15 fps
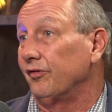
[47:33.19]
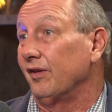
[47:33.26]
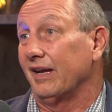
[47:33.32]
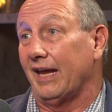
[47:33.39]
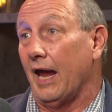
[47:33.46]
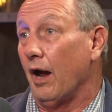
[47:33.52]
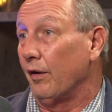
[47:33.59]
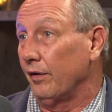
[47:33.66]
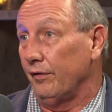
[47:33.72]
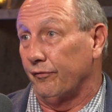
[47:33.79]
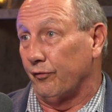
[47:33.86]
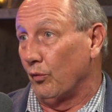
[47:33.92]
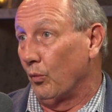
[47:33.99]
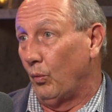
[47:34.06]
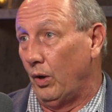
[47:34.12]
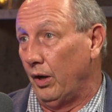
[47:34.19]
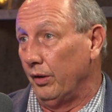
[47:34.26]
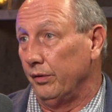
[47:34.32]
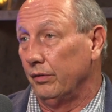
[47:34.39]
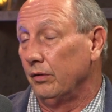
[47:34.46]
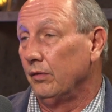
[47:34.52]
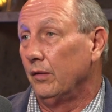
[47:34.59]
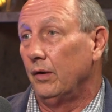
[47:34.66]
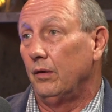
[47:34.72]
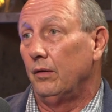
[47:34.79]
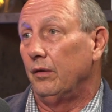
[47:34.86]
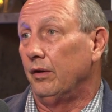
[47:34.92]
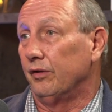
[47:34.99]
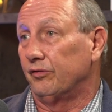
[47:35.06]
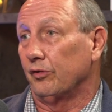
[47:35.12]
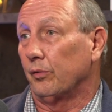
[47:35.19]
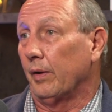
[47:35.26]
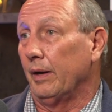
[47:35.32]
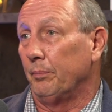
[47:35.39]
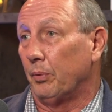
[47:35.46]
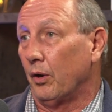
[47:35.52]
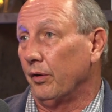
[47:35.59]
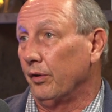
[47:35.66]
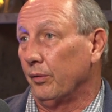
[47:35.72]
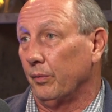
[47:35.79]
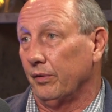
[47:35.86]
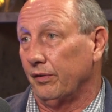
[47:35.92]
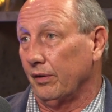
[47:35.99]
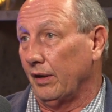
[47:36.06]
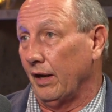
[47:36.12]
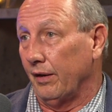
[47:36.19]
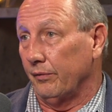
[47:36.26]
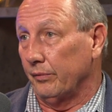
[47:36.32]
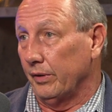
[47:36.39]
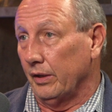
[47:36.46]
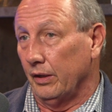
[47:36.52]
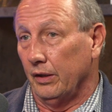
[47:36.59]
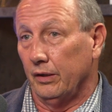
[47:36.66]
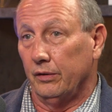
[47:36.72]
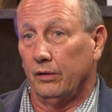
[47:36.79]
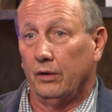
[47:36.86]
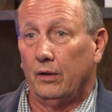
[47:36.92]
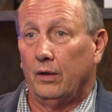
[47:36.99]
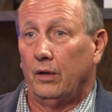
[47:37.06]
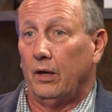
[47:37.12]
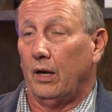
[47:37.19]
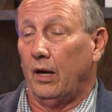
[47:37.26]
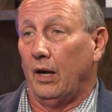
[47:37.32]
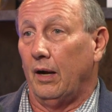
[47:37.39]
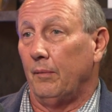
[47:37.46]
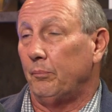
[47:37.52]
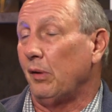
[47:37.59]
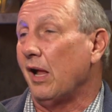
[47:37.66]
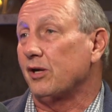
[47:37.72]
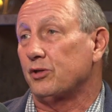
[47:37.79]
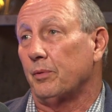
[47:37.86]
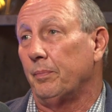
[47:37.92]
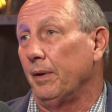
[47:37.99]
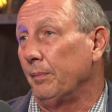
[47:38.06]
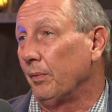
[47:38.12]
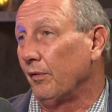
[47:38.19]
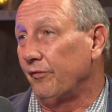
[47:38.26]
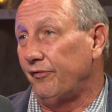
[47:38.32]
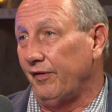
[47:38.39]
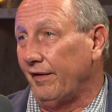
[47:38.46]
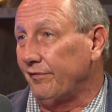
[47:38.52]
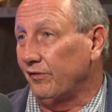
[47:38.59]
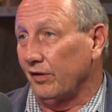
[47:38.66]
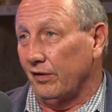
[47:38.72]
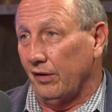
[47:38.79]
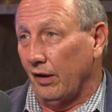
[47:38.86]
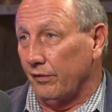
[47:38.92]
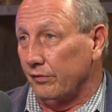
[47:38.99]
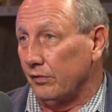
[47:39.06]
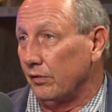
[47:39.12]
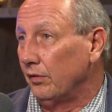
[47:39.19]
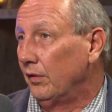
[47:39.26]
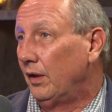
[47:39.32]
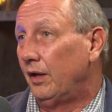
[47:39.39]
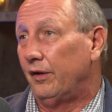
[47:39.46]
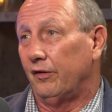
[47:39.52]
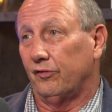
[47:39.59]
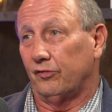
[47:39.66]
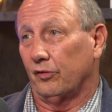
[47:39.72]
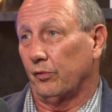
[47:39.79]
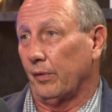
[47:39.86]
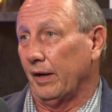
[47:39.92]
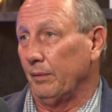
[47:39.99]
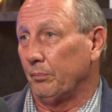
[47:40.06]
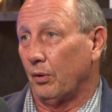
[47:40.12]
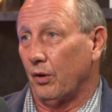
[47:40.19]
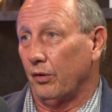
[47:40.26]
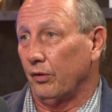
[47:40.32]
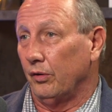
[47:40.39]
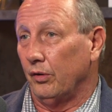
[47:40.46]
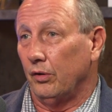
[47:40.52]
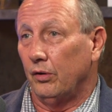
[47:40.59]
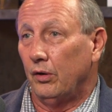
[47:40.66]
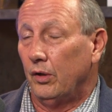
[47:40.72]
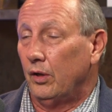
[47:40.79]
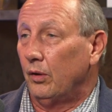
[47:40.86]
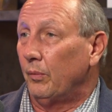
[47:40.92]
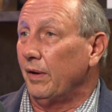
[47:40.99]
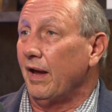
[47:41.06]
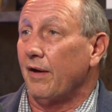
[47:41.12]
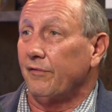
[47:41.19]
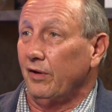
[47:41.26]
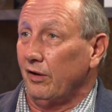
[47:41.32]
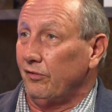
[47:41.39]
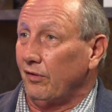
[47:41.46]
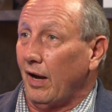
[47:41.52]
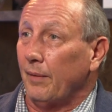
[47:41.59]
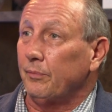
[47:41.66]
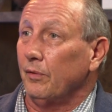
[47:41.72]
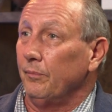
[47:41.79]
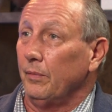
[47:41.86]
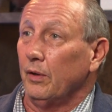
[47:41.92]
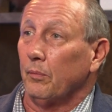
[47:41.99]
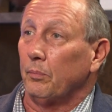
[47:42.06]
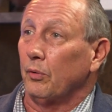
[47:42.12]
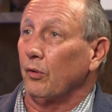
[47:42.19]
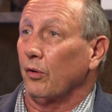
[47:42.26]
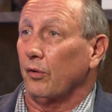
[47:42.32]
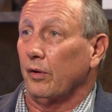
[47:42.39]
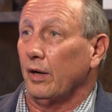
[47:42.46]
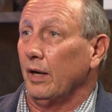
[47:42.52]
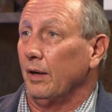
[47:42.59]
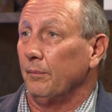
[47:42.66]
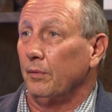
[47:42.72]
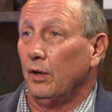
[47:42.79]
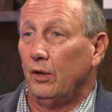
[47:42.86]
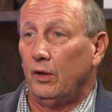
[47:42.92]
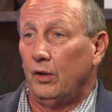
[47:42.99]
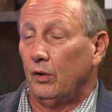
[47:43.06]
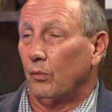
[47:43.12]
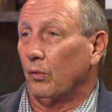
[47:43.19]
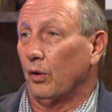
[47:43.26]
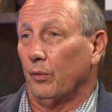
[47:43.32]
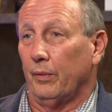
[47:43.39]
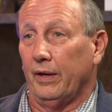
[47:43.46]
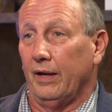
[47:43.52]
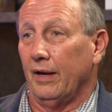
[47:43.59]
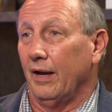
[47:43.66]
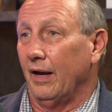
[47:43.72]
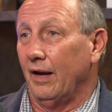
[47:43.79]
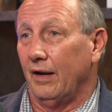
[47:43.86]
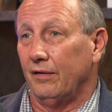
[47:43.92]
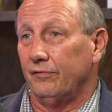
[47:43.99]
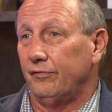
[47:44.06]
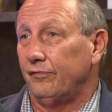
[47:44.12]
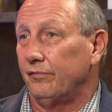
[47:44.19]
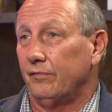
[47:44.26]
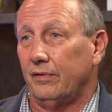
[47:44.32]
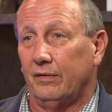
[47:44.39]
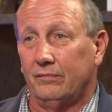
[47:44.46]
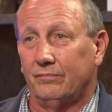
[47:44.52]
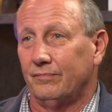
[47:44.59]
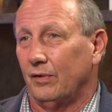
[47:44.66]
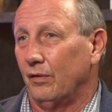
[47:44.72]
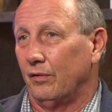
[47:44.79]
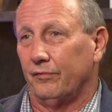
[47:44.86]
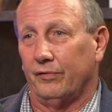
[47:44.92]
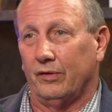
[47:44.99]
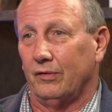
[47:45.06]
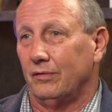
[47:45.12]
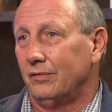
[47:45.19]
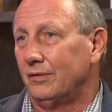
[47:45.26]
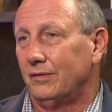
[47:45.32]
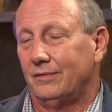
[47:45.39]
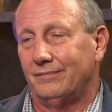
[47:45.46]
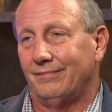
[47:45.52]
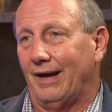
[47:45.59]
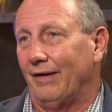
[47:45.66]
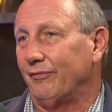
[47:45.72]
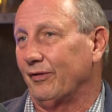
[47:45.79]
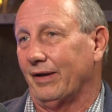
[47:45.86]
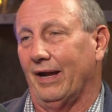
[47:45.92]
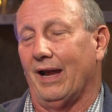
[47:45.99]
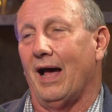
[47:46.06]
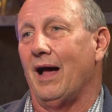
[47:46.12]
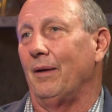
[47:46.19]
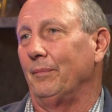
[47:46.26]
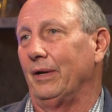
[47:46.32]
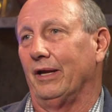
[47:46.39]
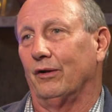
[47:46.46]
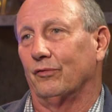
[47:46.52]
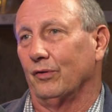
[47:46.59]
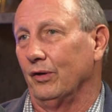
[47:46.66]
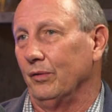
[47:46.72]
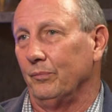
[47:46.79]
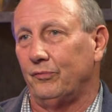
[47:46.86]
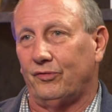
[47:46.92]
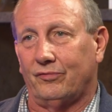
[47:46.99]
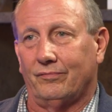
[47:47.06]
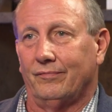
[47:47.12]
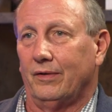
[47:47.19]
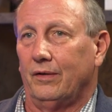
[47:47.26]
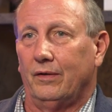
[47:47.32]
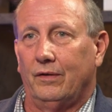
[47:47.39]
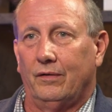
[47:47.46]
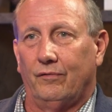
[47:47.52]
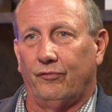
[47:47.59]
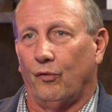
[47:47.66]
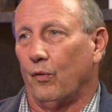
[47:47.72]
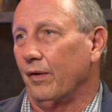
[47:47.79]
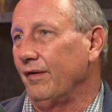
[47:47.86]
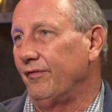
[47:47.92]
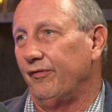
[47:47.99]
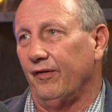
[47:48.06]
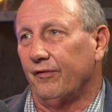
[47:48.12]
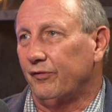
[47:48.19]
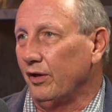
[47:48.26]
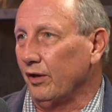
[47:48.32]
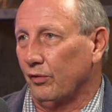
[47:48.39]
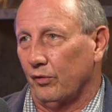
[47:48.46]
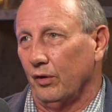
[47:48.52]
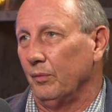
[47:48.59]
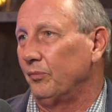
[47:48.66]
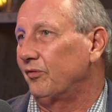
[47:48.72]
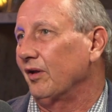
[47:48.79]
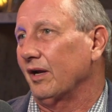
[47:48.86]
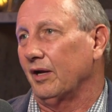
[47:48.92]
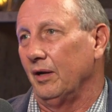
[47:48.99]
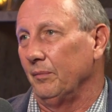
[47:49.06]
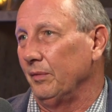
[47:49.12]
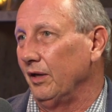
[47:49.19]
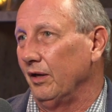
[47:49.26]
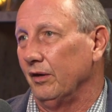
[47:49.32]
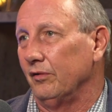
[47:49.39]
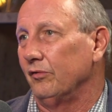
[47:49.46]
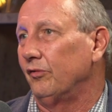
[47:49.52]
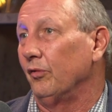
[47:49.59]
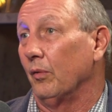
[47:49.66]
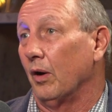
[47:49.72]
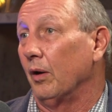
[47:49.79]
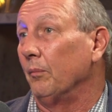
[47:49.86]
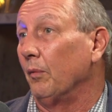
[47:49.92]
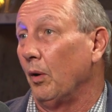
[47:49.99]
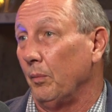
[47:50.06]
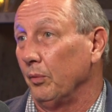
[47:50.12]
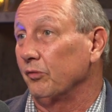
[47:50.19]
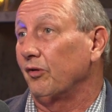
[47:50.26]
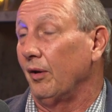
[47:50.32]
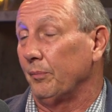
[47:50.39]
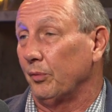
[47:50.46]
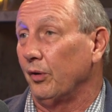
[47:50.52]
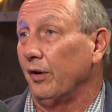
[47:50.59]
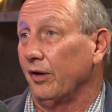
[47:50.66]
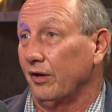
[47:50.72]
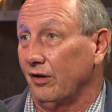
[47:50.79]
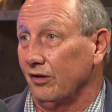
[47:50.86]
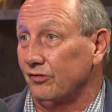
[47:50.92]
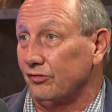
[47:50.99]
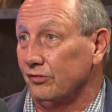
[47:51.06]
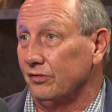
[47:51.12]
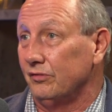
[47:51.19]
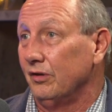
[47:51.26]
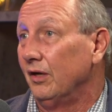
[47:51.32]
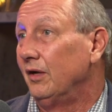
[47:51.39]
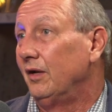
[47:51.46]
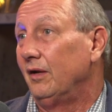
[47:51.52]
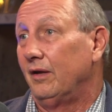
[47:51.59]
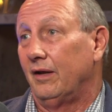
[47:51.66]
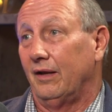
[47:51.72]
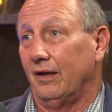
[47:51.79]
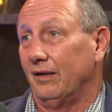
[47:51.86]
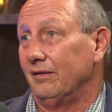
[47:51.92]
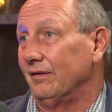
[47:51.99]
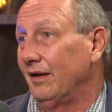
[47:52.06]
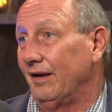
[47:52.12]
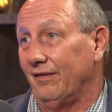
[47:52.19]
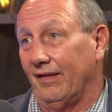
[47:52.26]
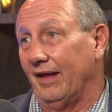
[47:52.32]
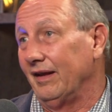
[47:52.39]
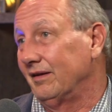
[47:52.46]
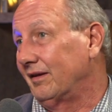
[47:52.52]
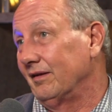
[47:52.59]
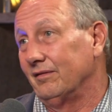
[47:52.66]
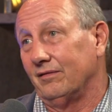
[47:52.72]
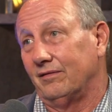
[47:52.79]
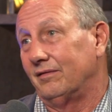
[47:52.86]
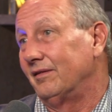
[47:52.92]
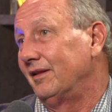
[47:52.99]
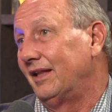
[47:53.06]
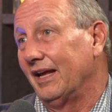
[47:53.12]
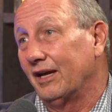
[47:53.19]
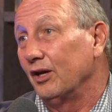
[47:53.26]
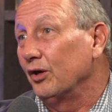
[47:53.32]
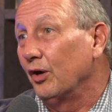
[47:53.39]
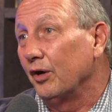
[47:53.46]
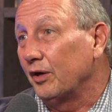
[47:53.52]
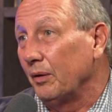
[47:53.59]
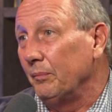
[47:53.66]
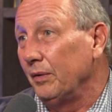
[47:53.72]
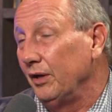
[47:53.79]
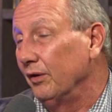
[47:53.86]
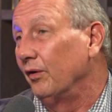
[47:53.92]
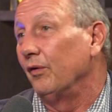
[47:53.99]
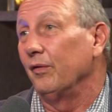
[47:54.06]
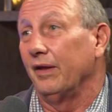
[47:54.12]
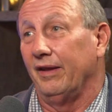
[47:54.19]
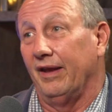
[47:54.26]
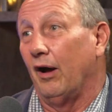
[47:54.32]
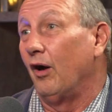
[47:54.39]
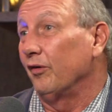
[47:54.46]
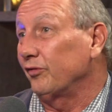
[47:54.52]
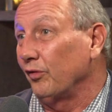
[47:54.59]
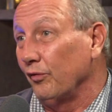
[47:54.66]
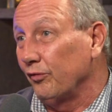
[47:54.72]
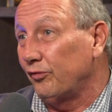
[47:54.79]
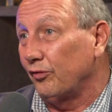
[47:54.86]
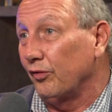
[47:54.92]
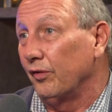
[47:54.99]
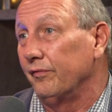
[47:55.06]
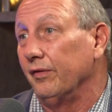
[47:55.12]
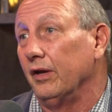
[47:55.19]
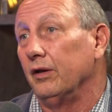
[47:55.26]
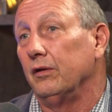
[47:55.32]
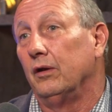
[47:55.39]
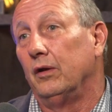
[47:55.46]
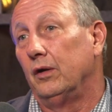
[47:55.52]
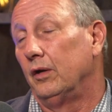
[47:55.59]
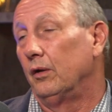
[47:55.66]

The county, for one, is a great partner with the Gathering Inn. Placer People of Faith Together is a great partner. We have an Adopt a Meal program where we have over, I forget how many groups, 40, 50 groups that come in to our mobile temporary kitchen, and they can cook a meal and also serve it.